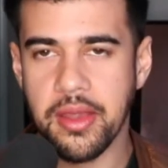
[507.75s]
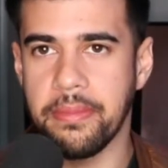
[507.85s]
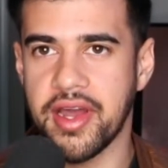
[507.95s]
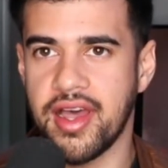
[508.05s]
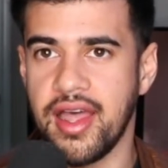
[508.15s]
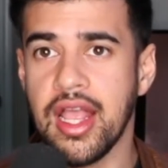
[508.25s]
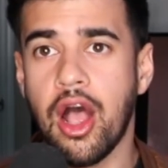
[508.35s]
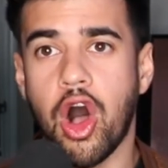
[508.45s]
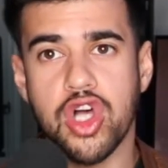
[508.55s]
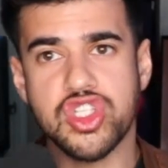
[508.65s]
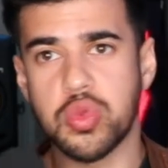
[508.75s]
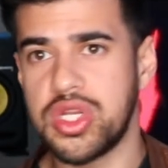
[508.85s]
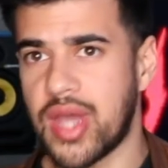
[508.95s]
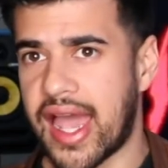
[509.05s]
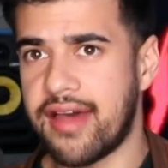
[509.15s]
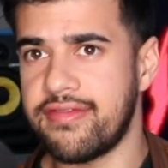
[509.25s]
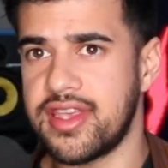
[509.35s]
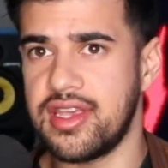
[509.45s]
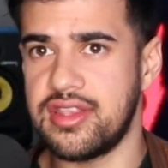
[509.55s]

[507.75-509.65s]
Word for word: But uh, also, when you have the,